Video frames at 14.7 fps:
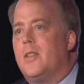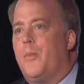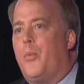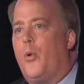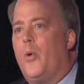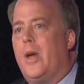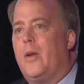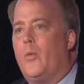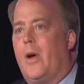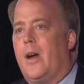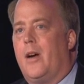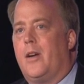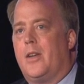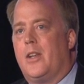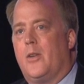the point
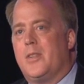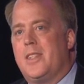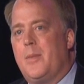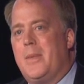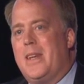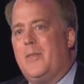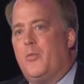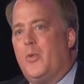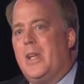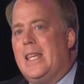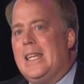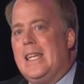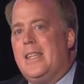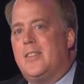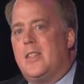where you know, somebody
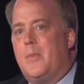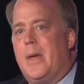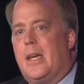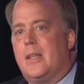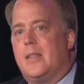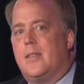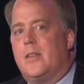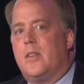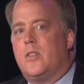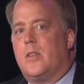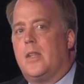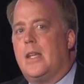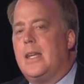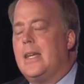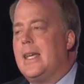really needs to make a decision.
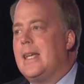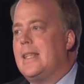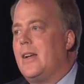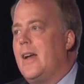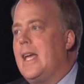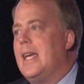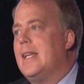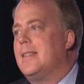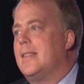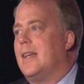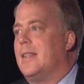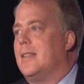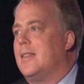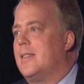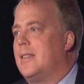They need to get their hands
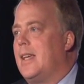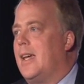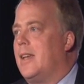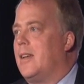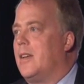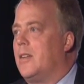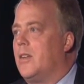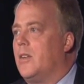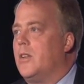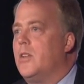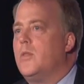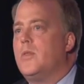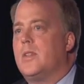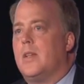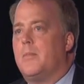on this data, you know,
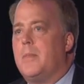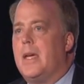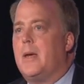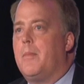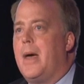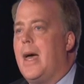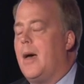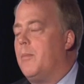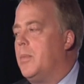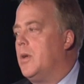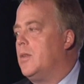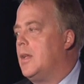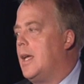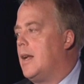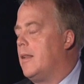use it, make a map,
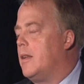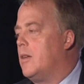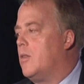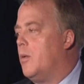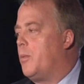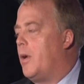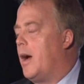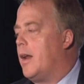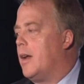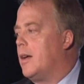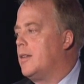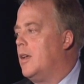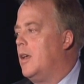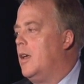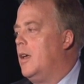build an analytical
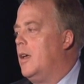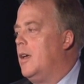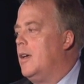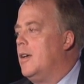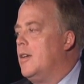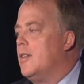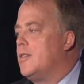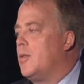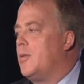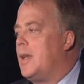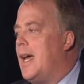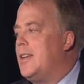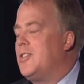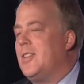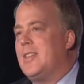product. So
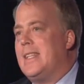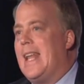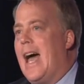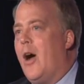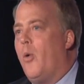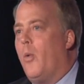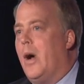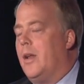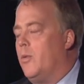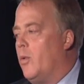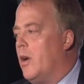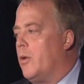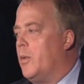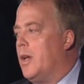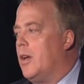not just now what,
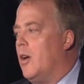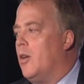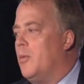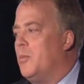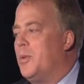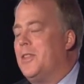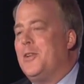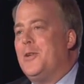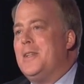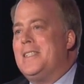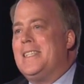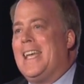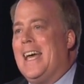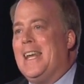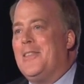where do we go, but there
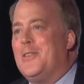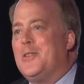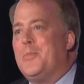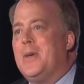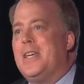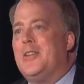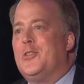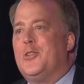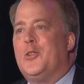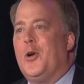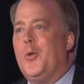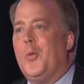is kind of this big so